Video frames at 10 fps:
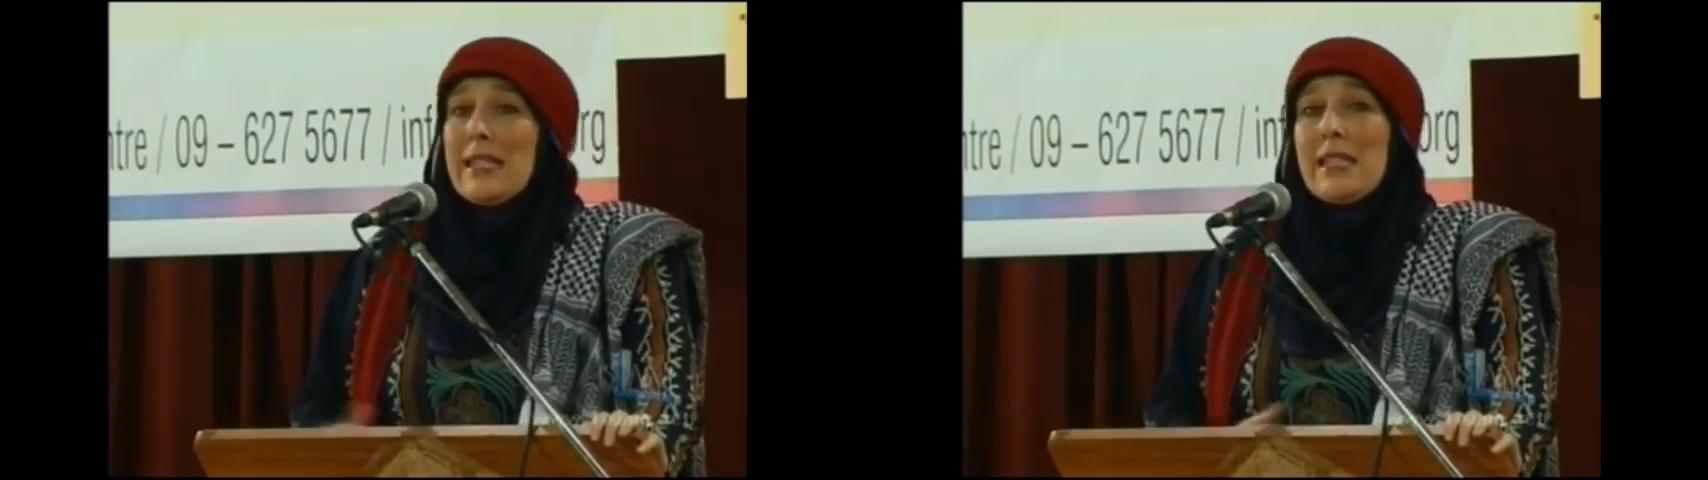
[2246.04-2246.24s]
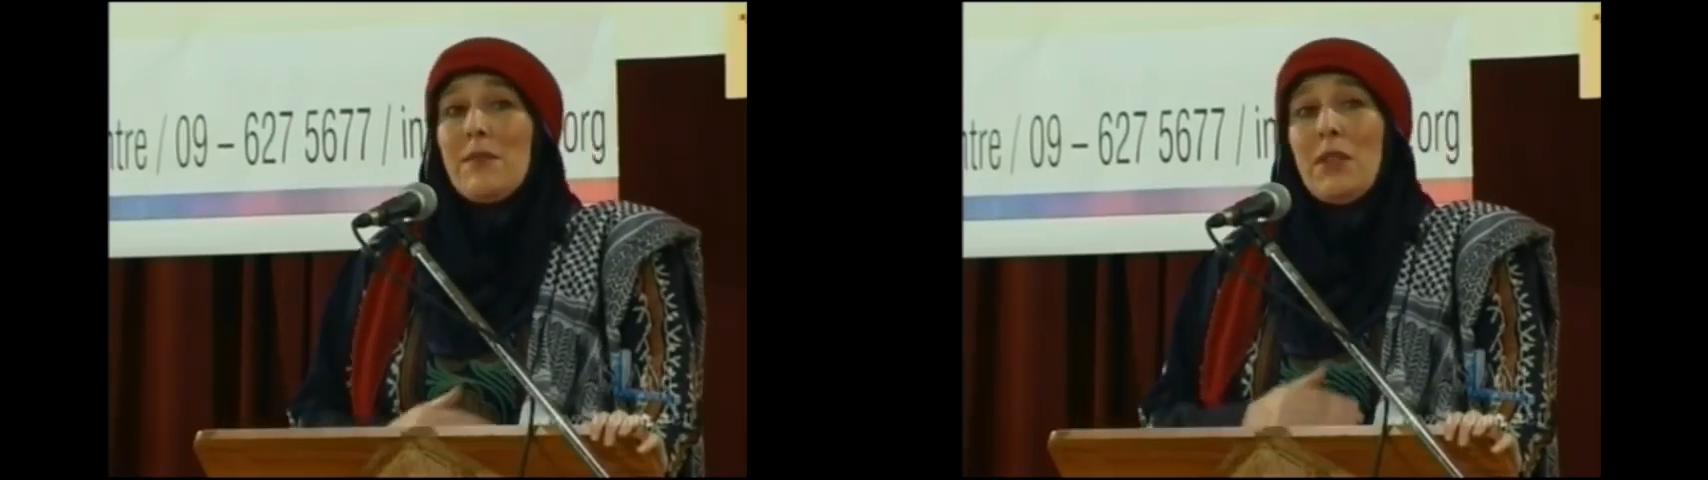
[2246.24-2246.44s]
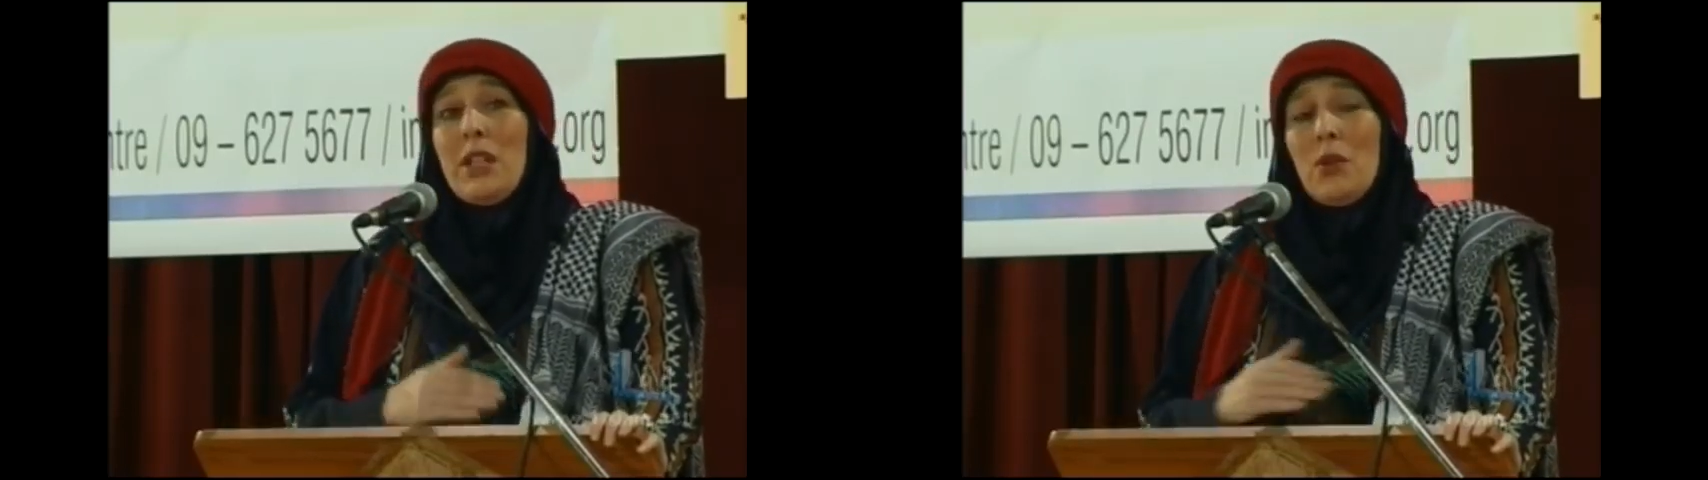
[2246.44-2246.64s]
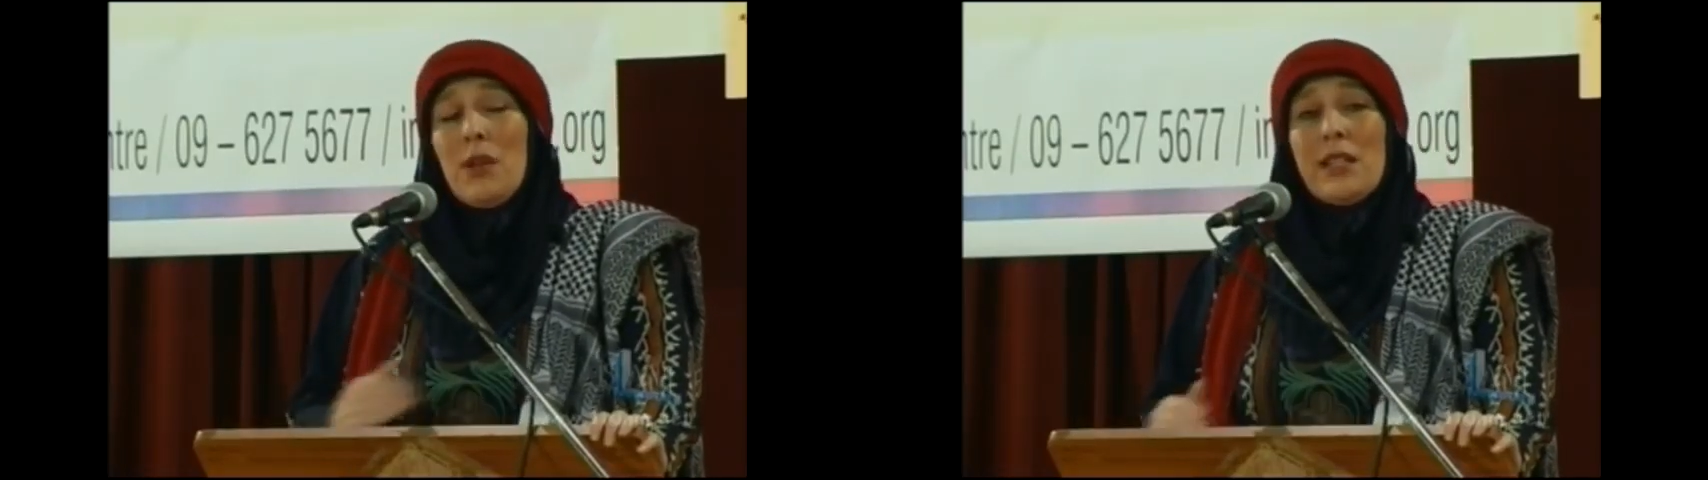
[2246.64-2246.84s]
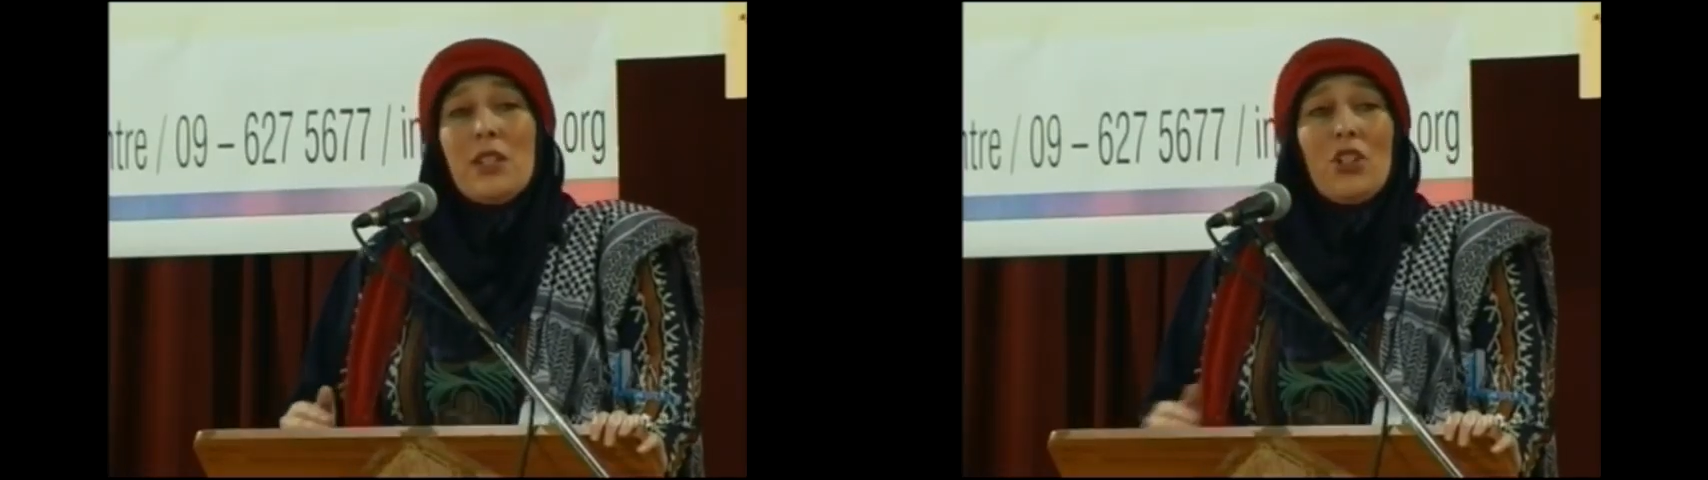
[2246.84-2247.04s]
asked me
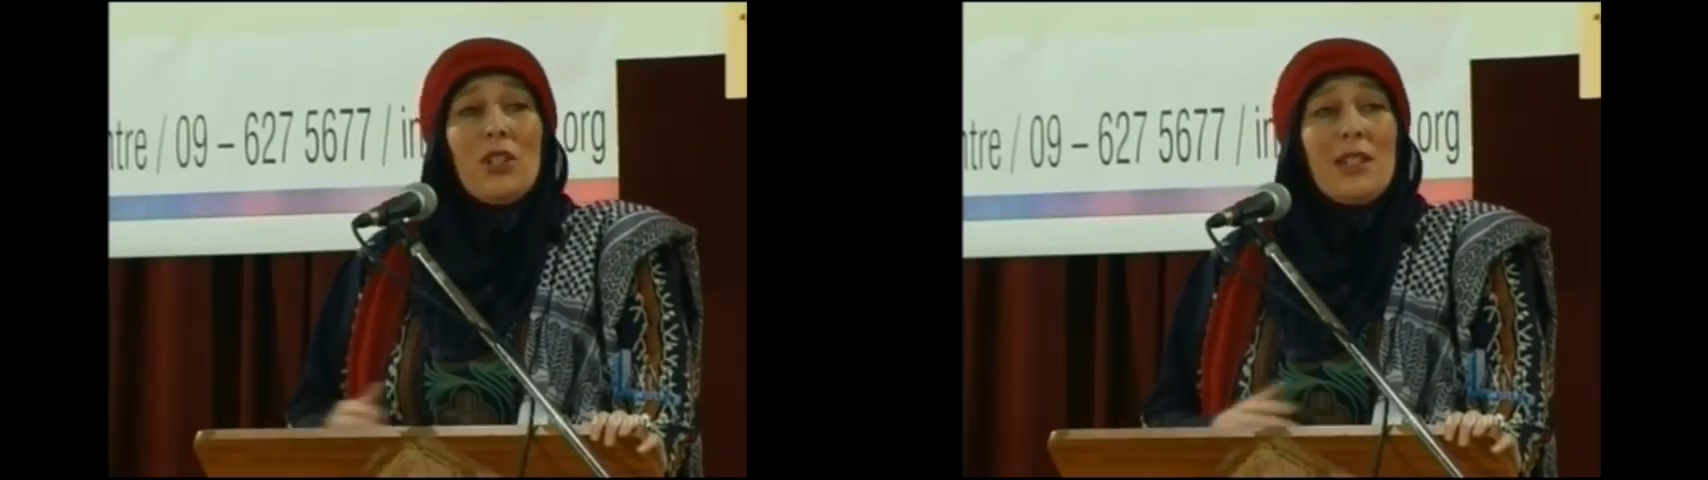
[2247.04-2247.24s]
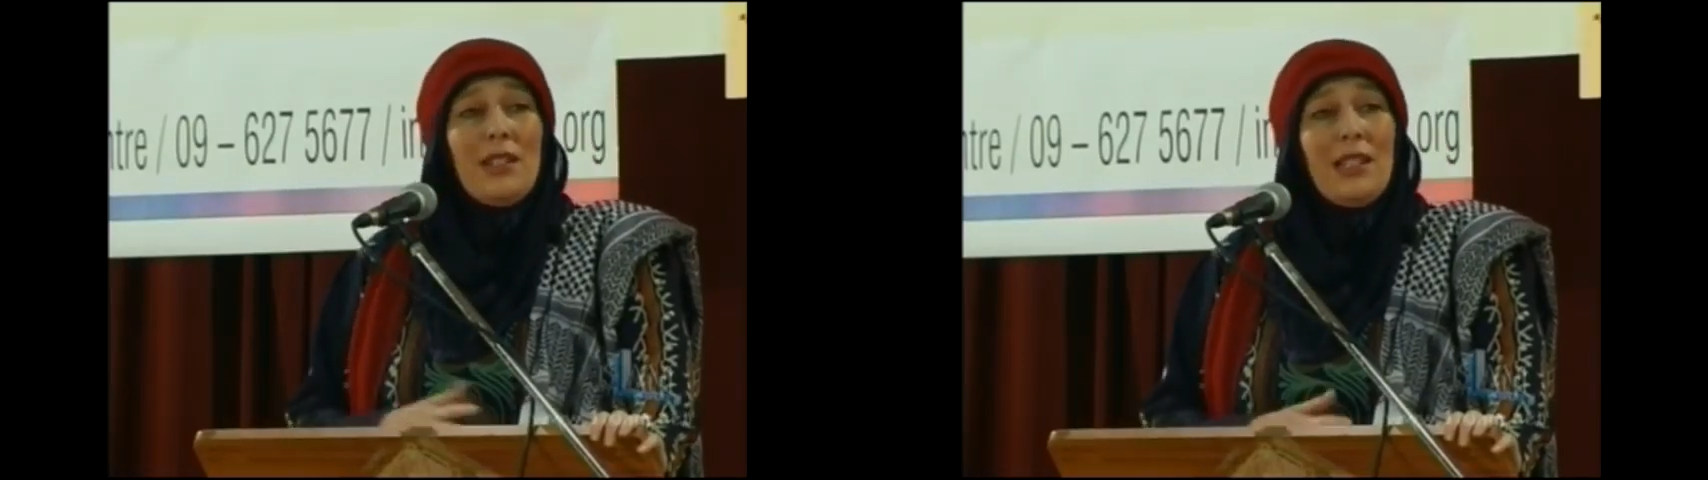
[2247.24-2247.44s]
questions,